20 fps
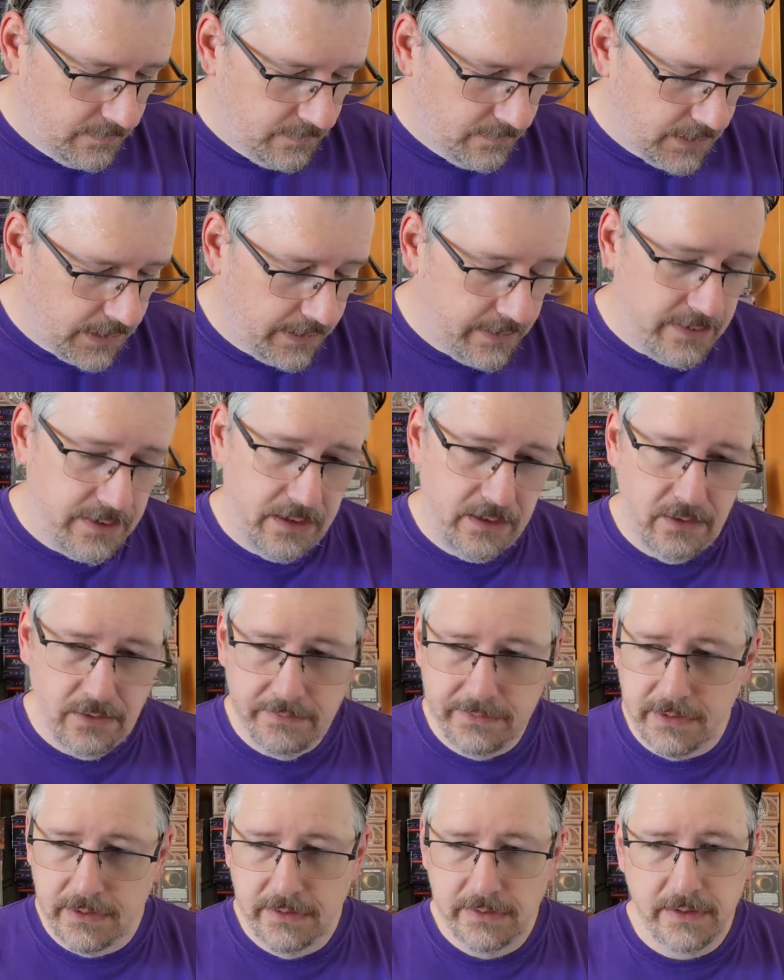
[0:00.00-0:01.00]
send
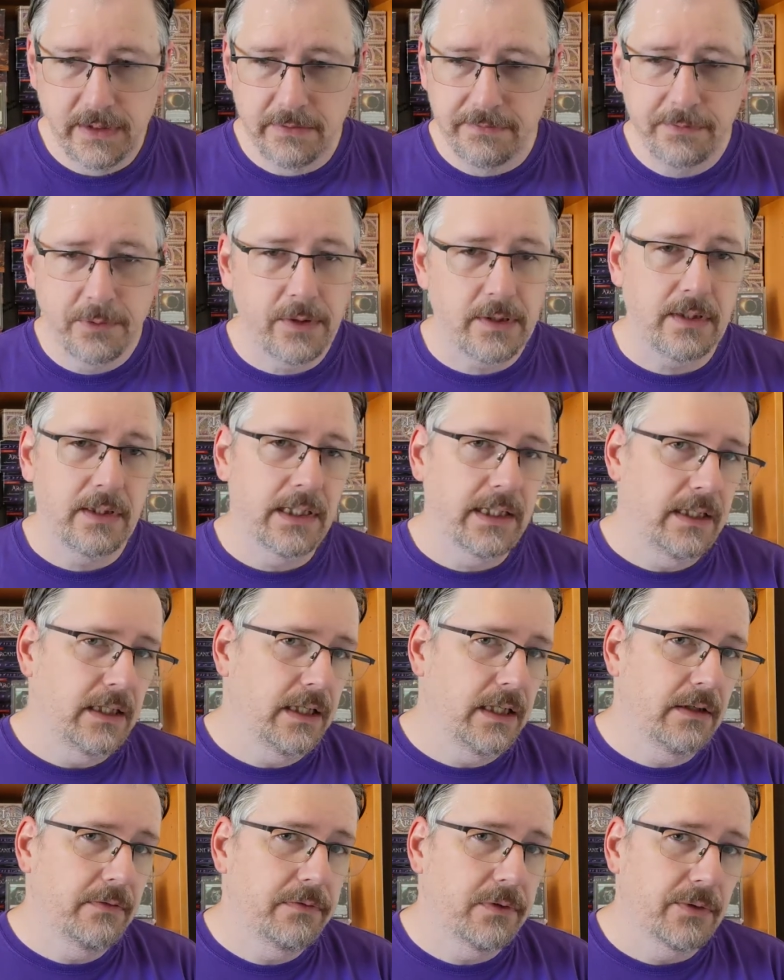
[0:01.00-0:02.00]
over a Forked
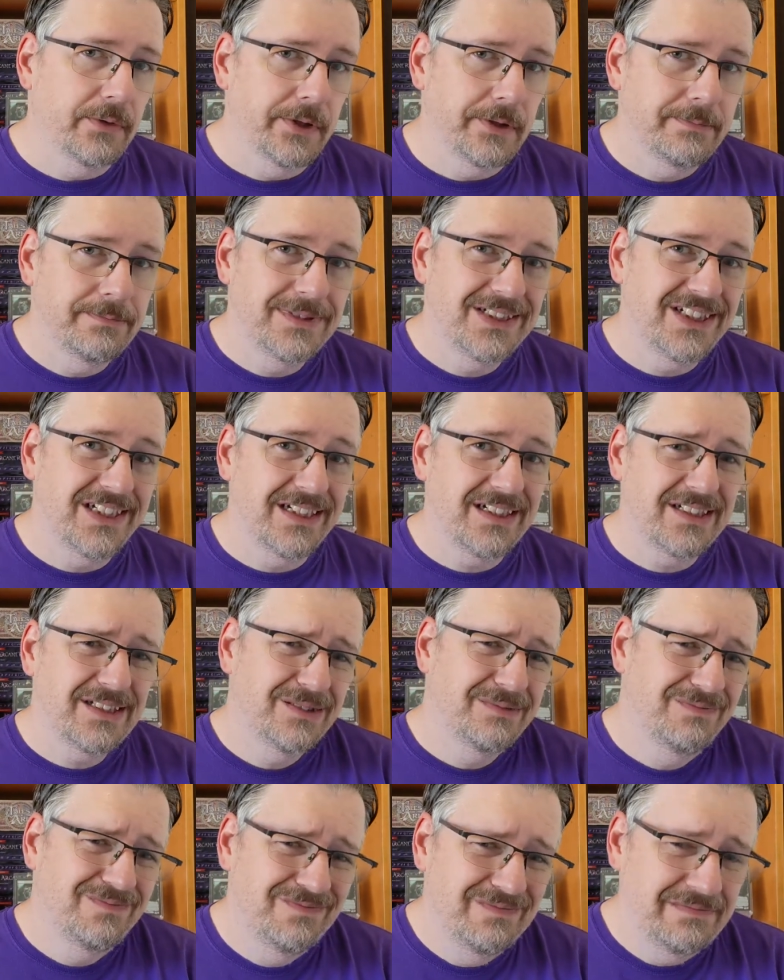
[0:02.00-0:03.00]
Lightning for 6.
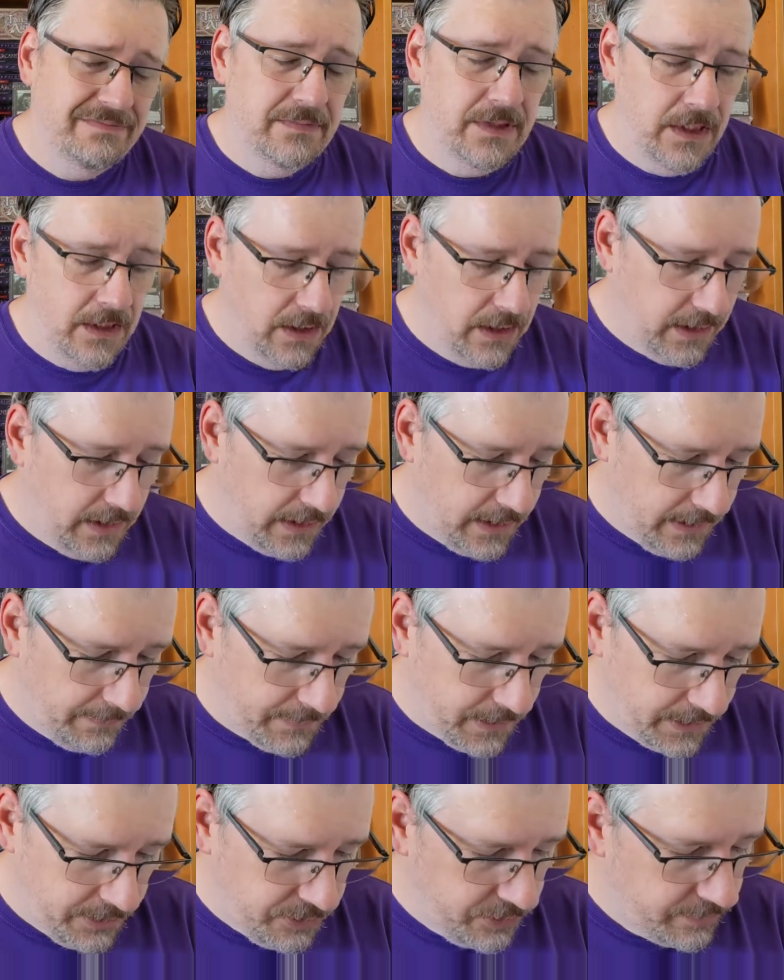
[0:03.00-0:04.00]
Not
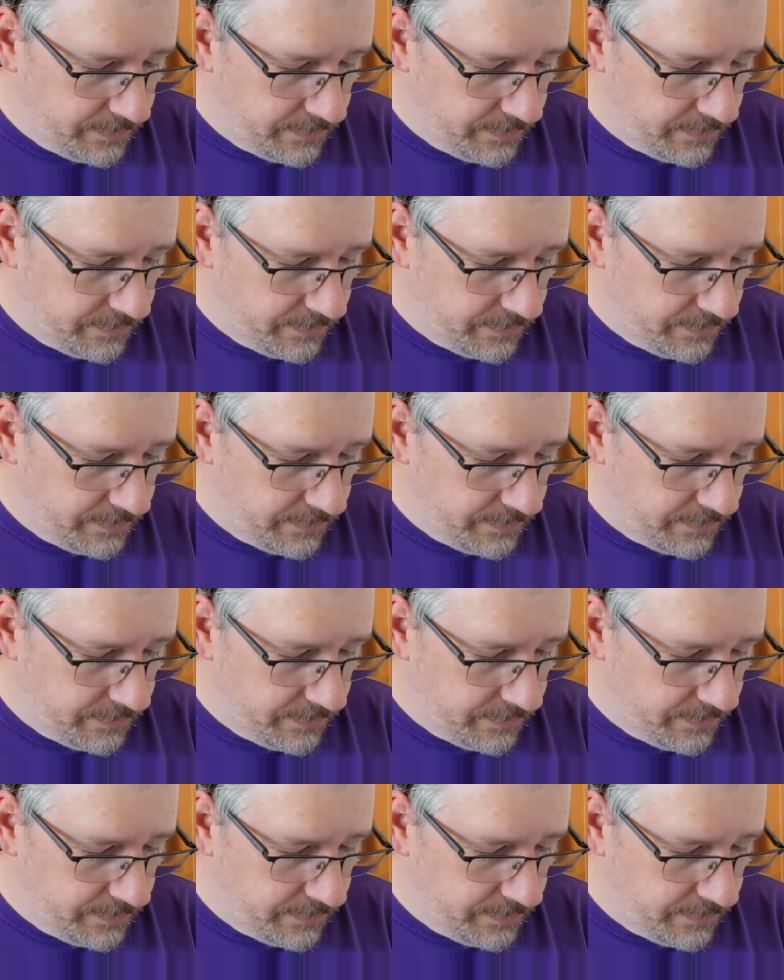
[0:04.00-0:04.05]
much.